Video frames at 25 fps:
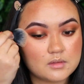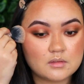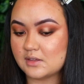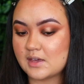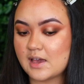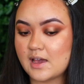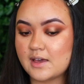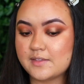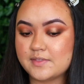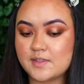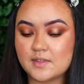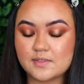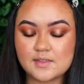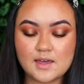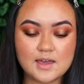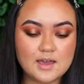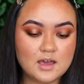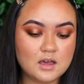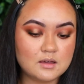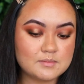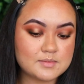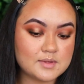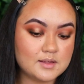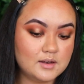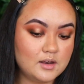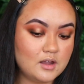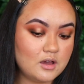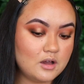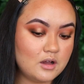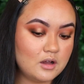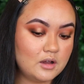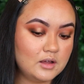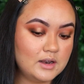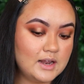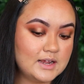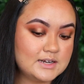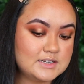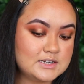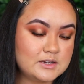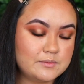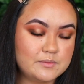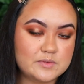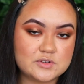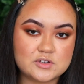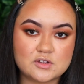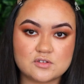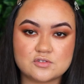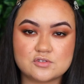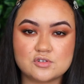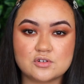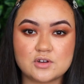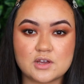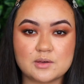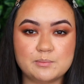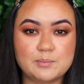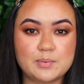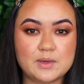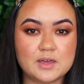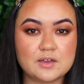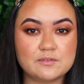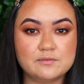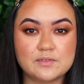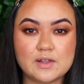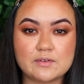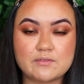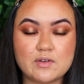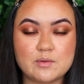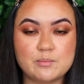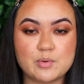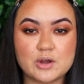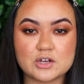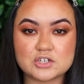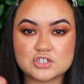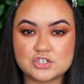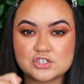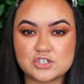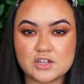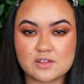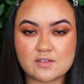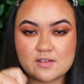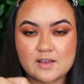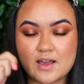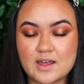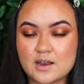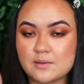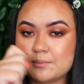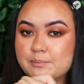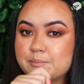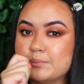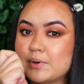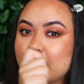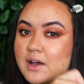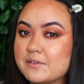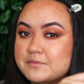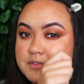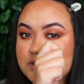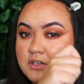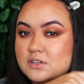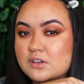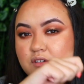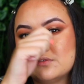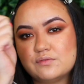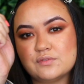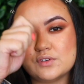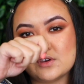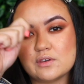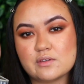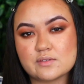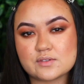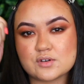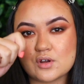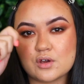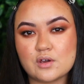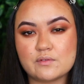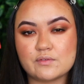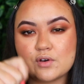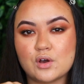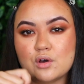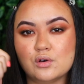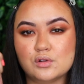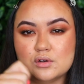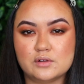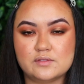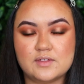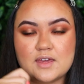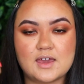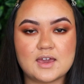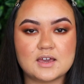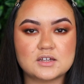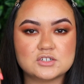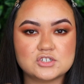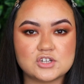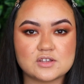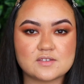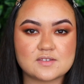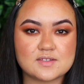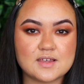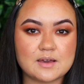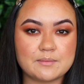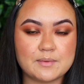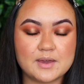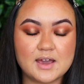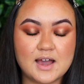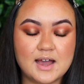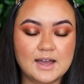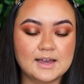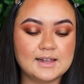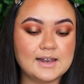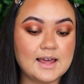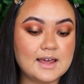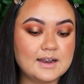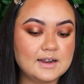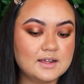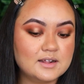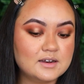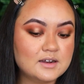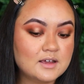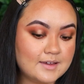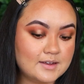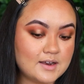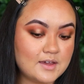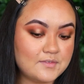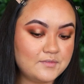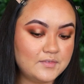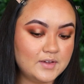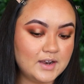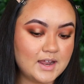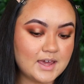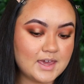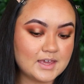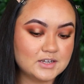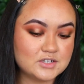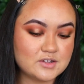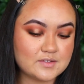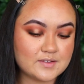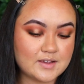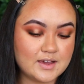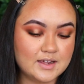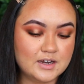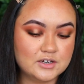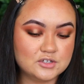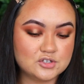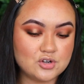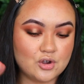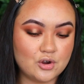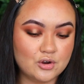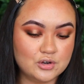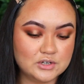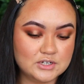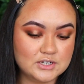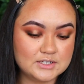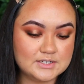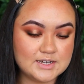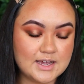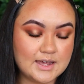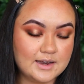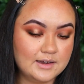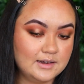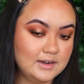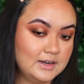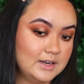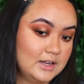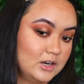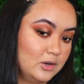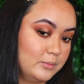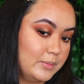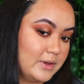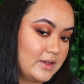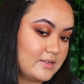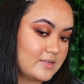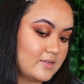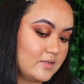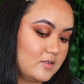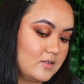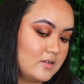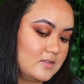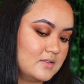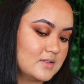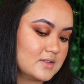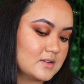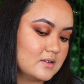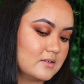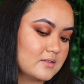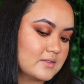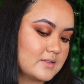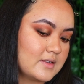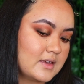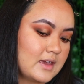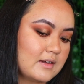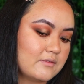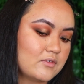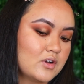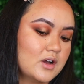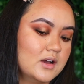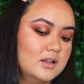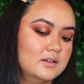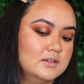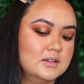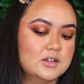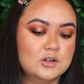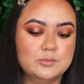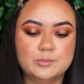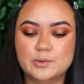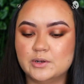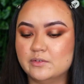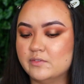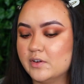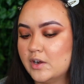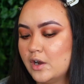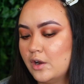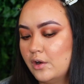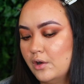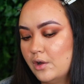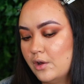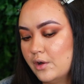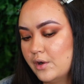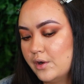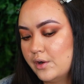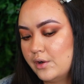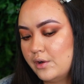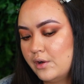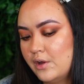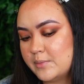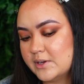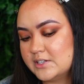Yeah, I think that helps a lot. All I did was just took a big fluffy brush and just kind of buffed and diffused over all of the edges that we highlighted. And I feel like it just kind of toned it down a little bit. So you can still see I've got a little bit of a glow,